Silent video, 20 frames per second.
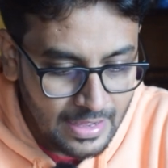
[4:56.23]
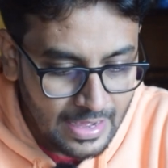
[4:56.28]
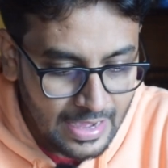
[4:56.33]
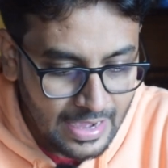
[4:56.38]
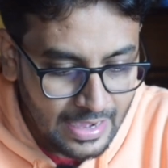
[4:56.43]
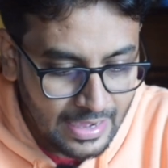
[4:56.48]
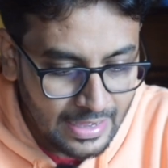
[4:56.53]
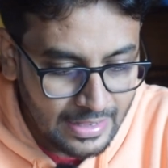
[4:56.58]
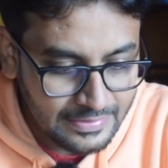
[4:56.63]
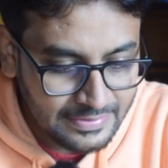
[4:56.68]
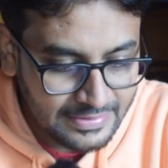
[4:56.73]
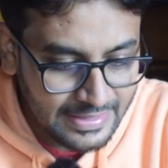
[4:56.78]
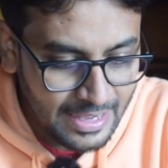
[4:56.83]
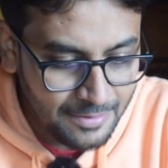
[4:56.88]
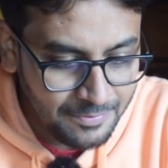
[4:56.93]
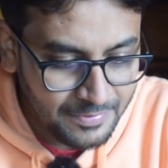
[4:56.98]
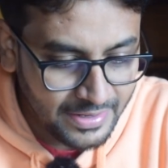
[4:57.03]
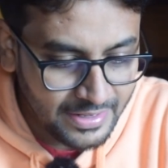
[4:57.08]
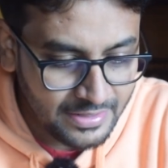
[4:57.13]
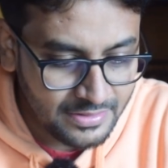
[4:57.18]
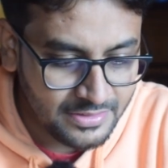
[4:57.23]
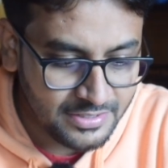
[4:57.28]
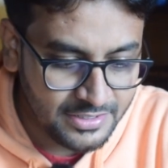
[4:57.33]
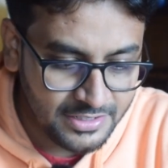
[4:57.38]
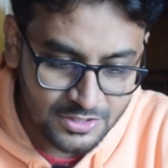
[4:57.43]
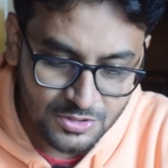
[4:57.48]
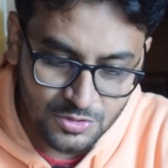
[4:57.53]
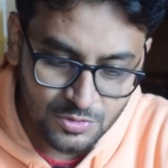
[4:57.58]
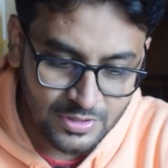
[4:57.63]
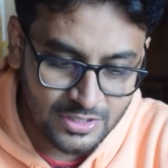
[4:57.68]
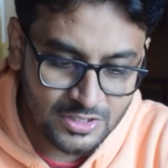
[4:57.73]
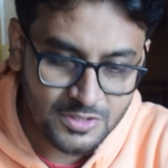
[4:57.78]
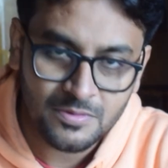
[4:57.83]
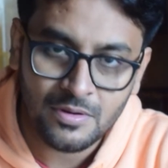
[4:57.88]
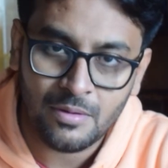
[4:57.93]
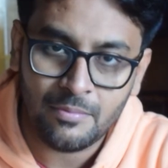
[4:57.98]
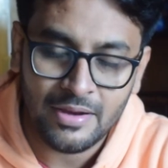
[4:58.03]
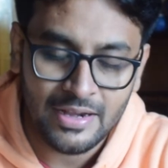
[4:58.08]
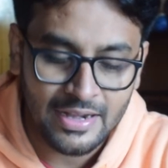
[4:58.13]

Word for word: Uh, they have taken three students from